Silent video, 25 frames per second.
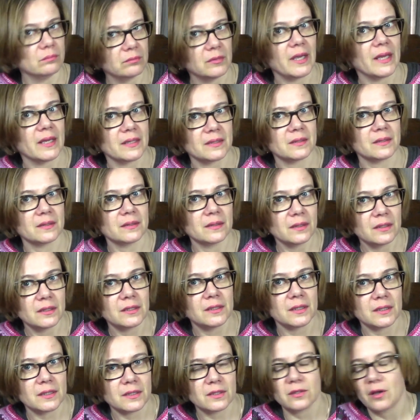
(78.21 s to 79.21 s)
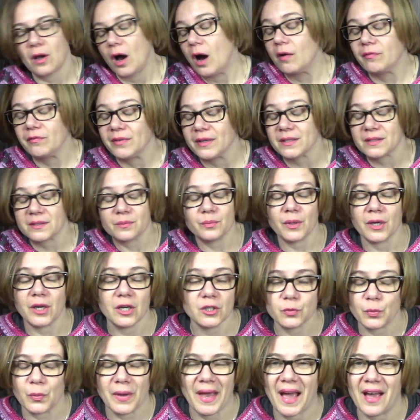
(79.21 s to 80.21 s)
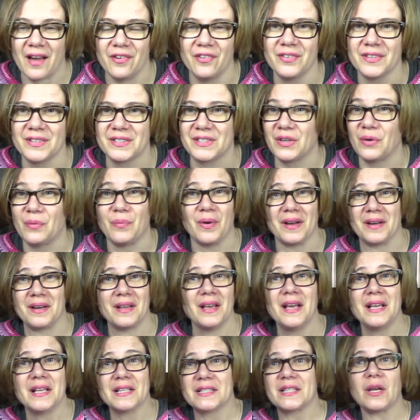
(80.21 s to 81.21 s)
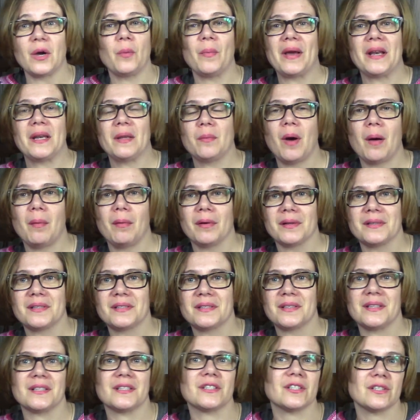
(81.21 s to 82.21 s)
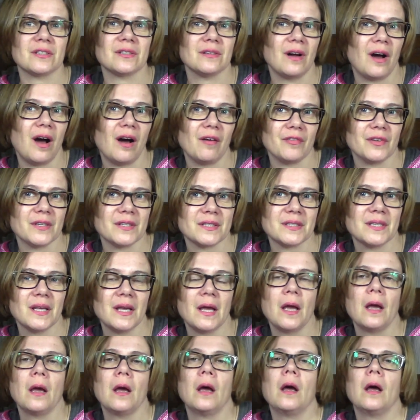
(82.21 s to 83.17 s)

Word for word: yes it is obvious because we have so many so many bubbles it's obvious